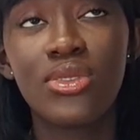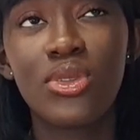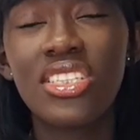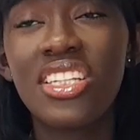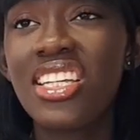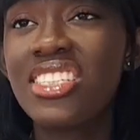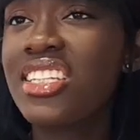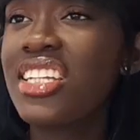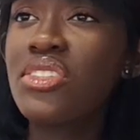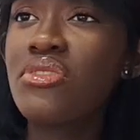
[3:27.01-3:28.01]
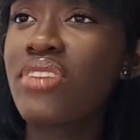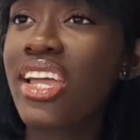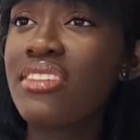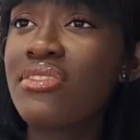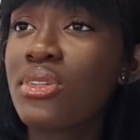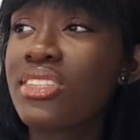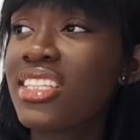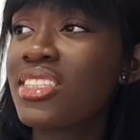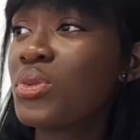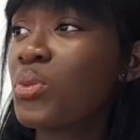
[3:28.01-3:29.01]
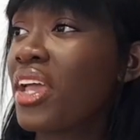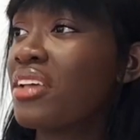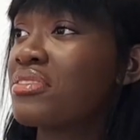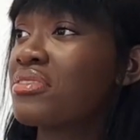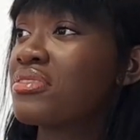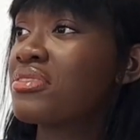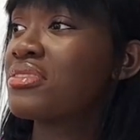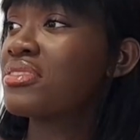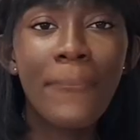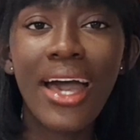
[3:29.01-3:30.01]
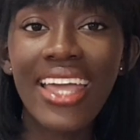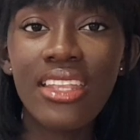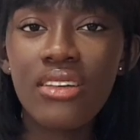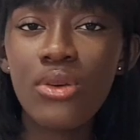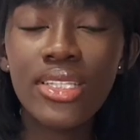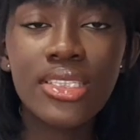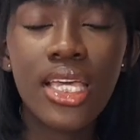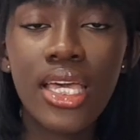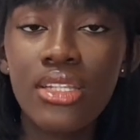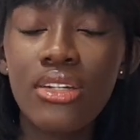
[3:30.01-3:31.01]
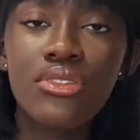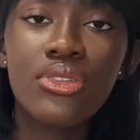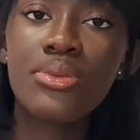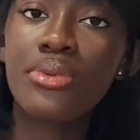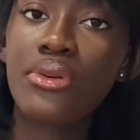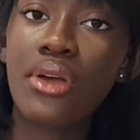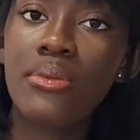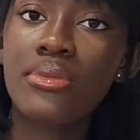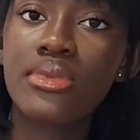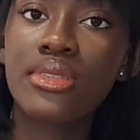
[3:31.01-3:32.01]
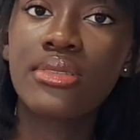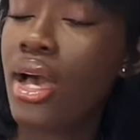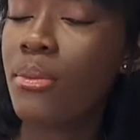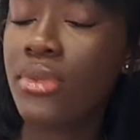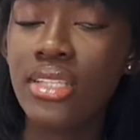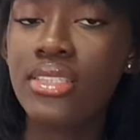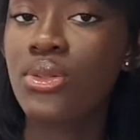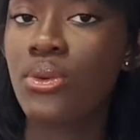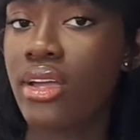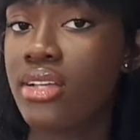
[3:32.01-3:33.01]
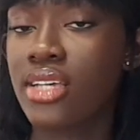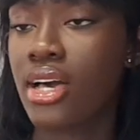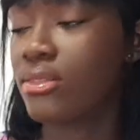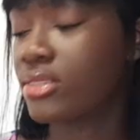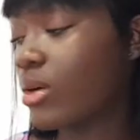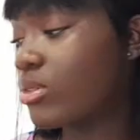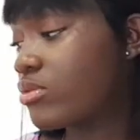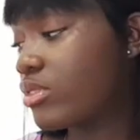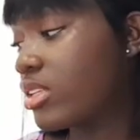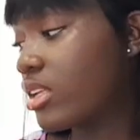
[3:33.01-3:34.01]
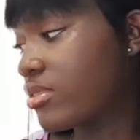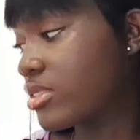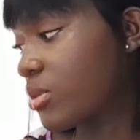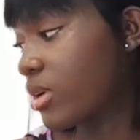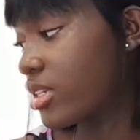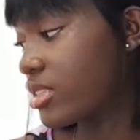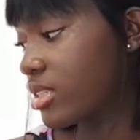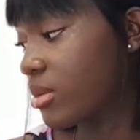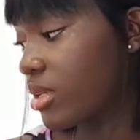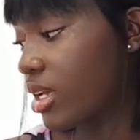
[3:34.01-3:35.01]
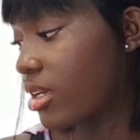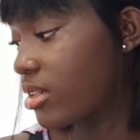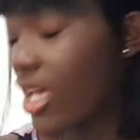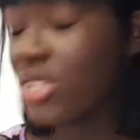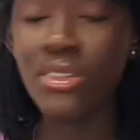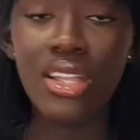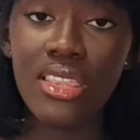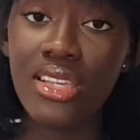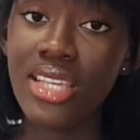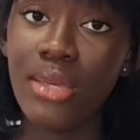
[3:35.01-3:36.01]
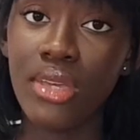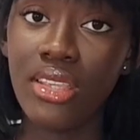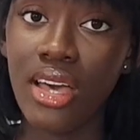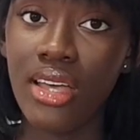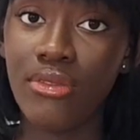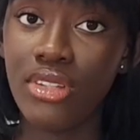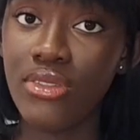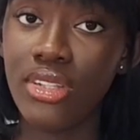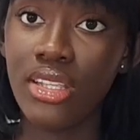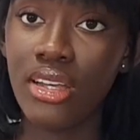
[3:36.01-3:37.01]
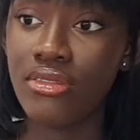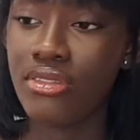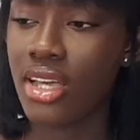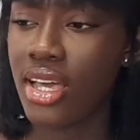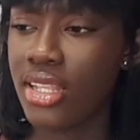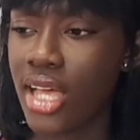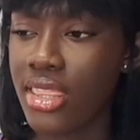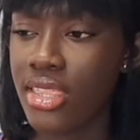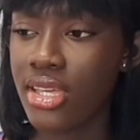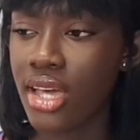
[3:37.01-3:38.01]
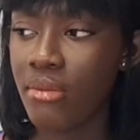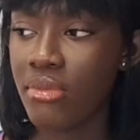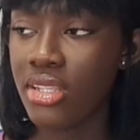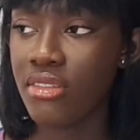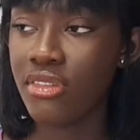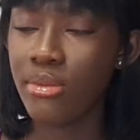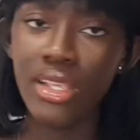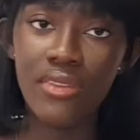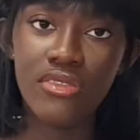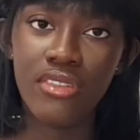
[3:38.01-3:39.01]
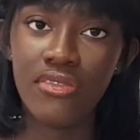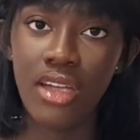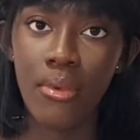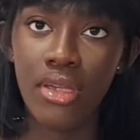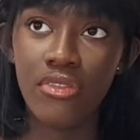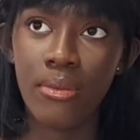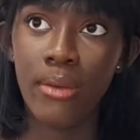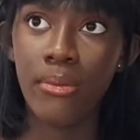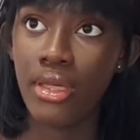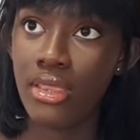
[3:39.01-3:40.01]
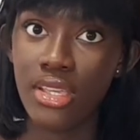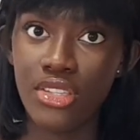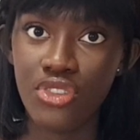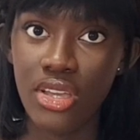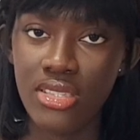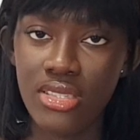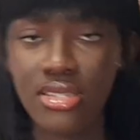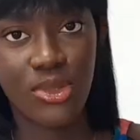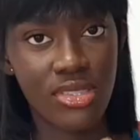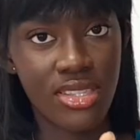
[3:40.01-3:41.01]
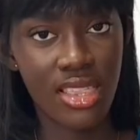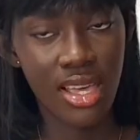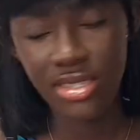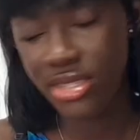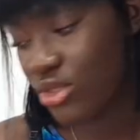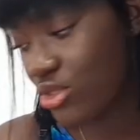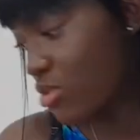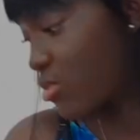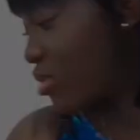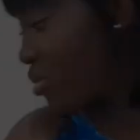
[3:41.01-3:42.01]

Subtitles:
Is it Dirty Wave or Dirty Wave? But I never went to any of those programs. I'm yet to wear it out. I would really love to wear it someday. It's one of the things I made that I really love. And I think I made it from leftover fabric for my birthday dress. You'll see that soon.